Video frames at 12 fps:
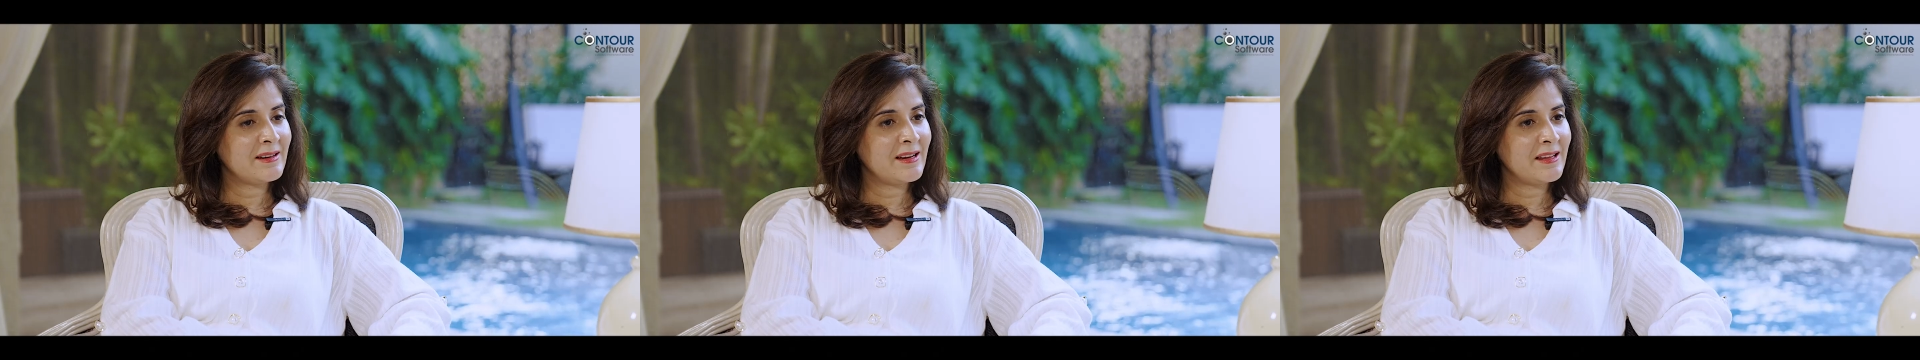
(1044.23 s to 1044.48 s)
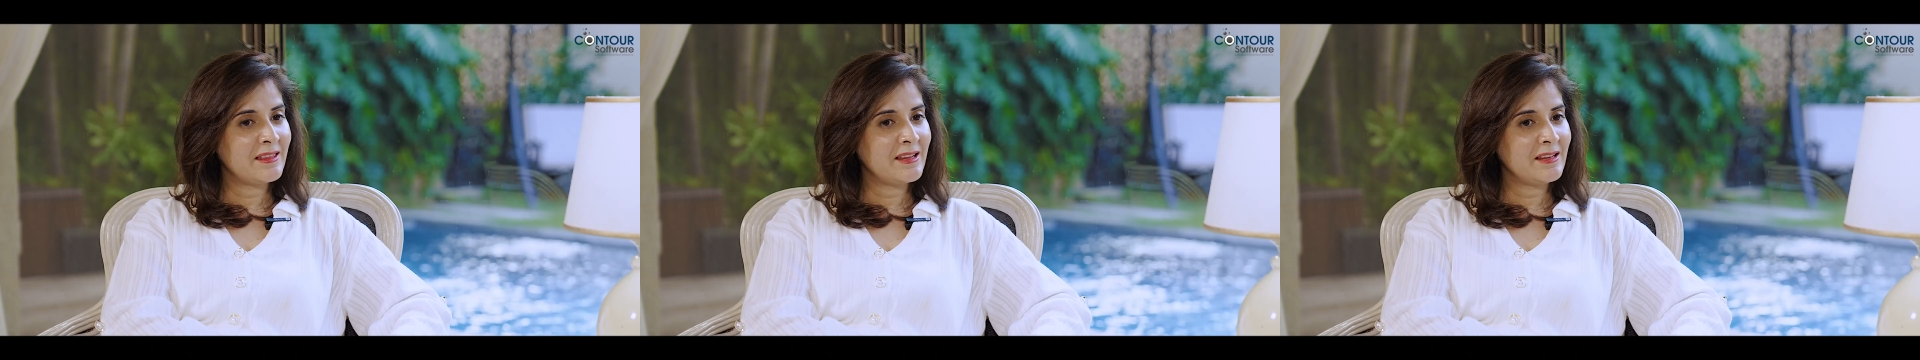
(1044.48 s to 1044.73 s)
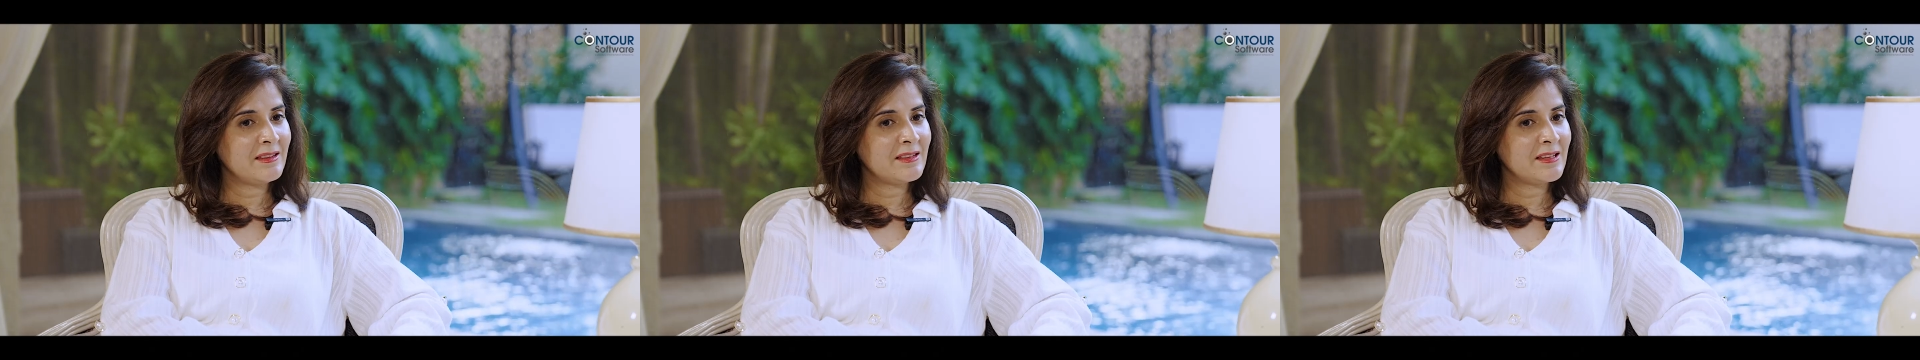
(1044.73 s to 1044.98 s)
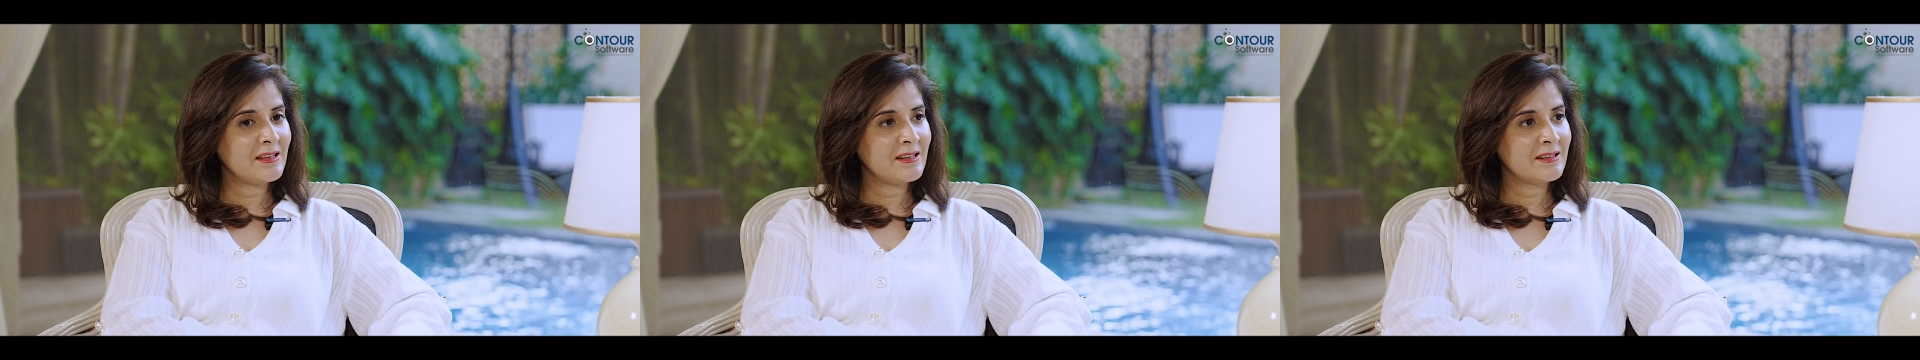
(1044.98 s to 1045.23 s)
I think
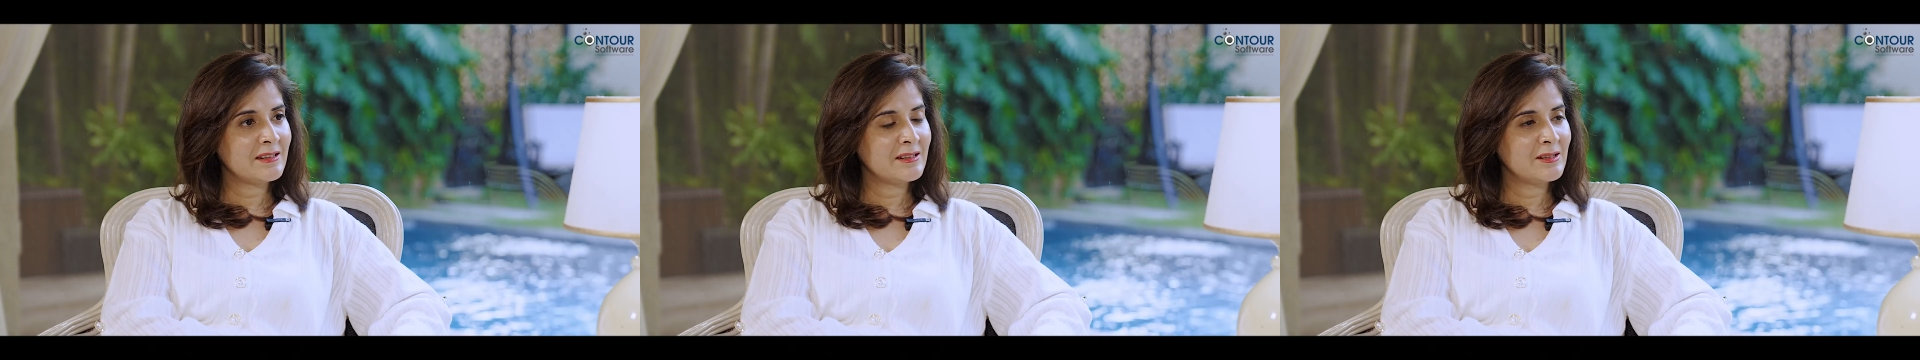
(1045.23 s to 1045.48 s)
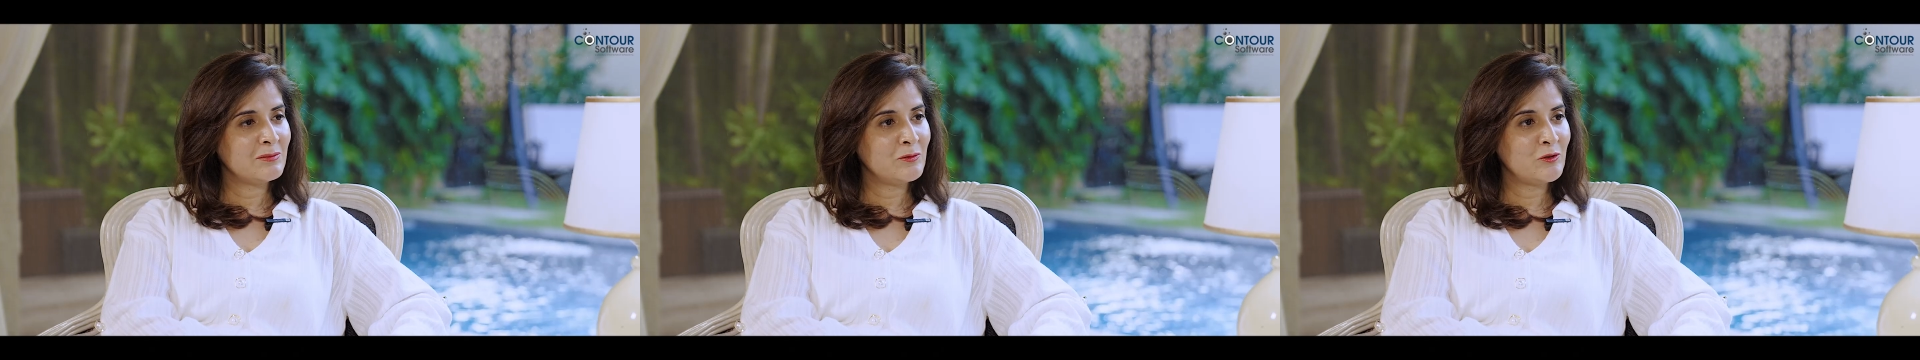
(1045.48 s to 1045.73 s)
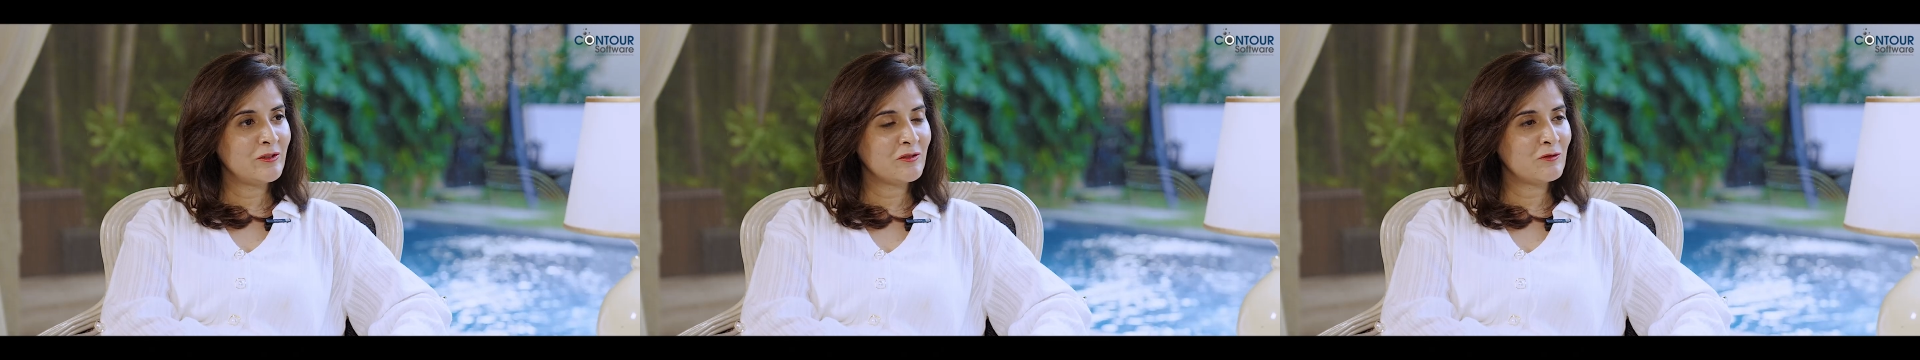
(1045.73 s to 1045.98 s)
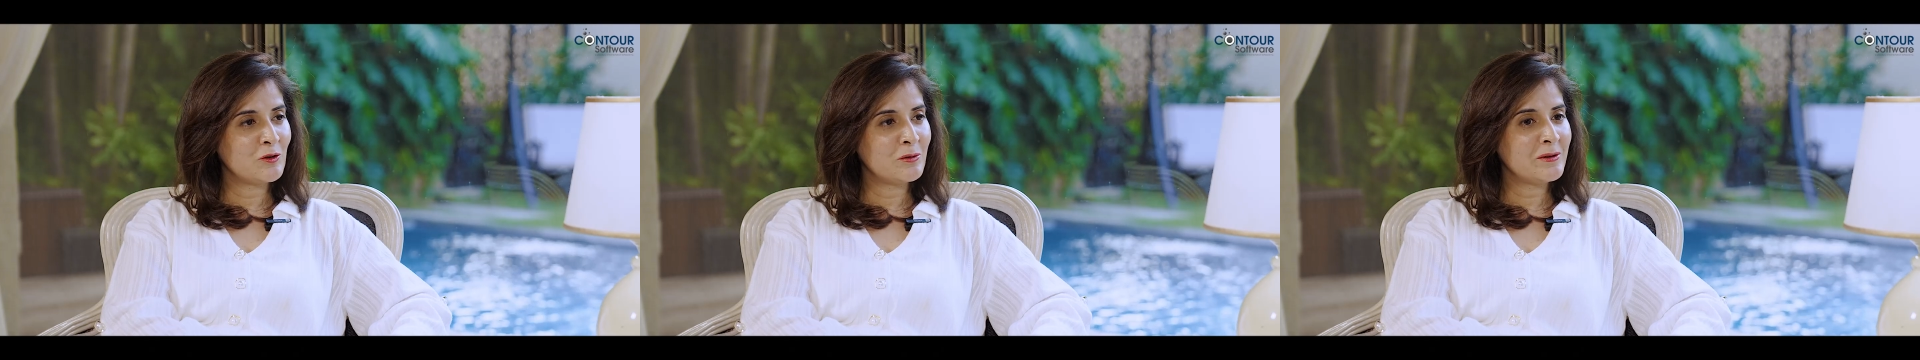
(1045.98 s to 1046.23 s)
that moving
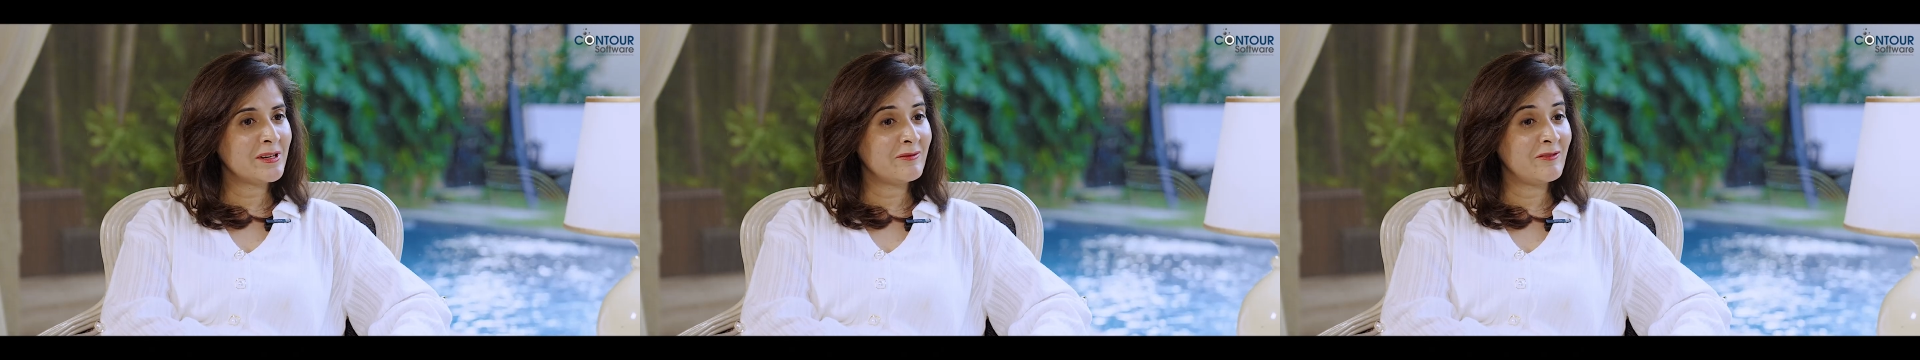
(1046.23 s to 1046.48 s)
forward,